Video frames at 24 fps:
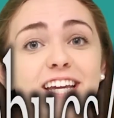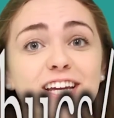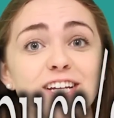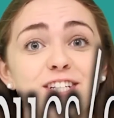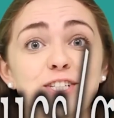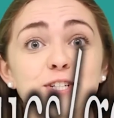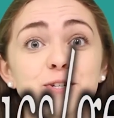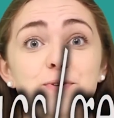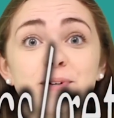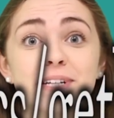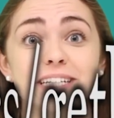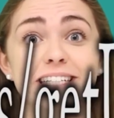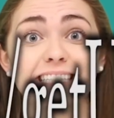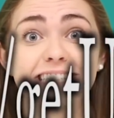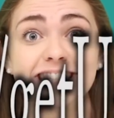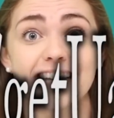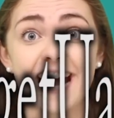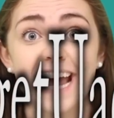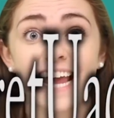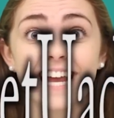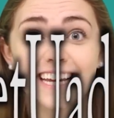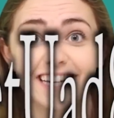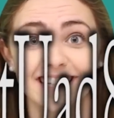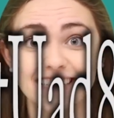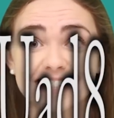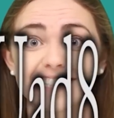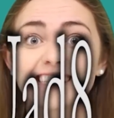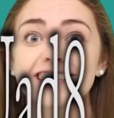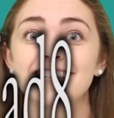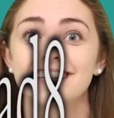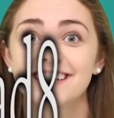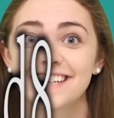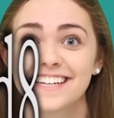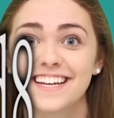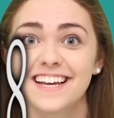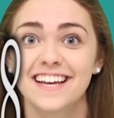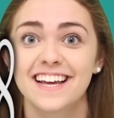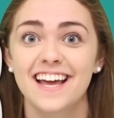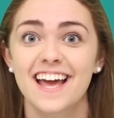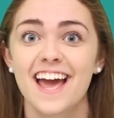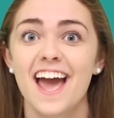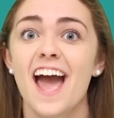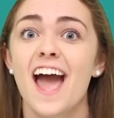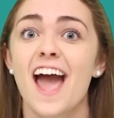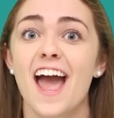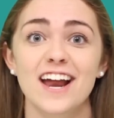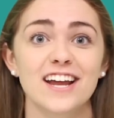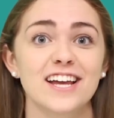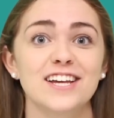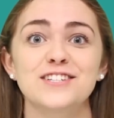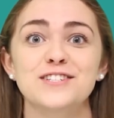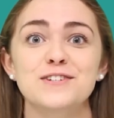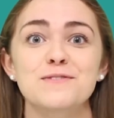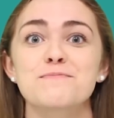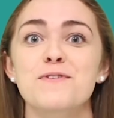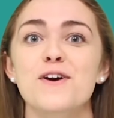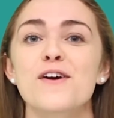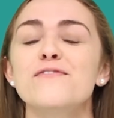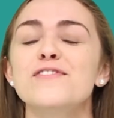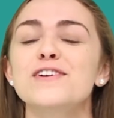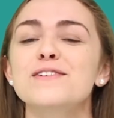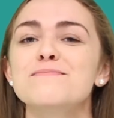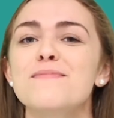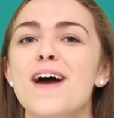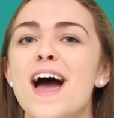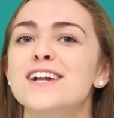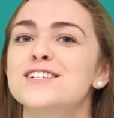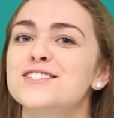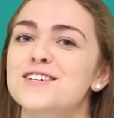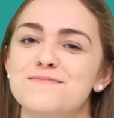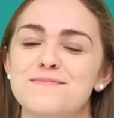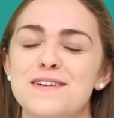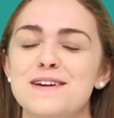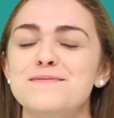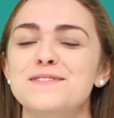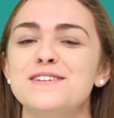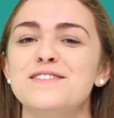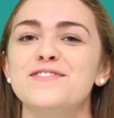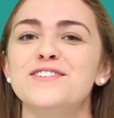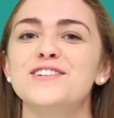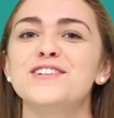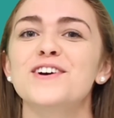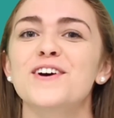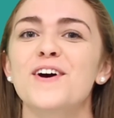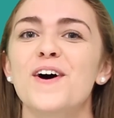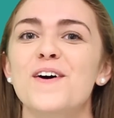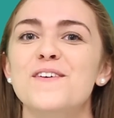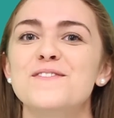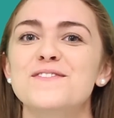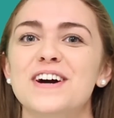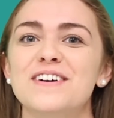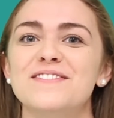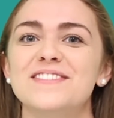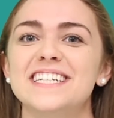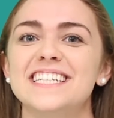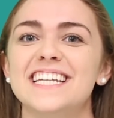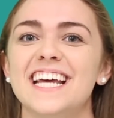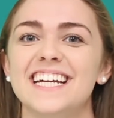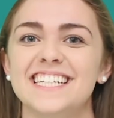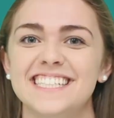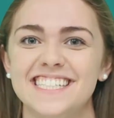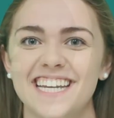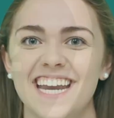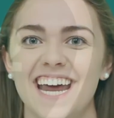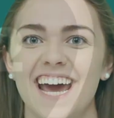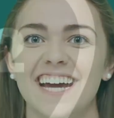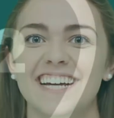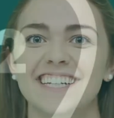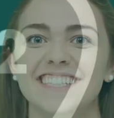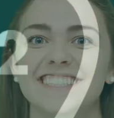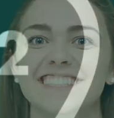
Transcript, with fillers: get you a date and get your perfect match for maybe even your homecoming date today.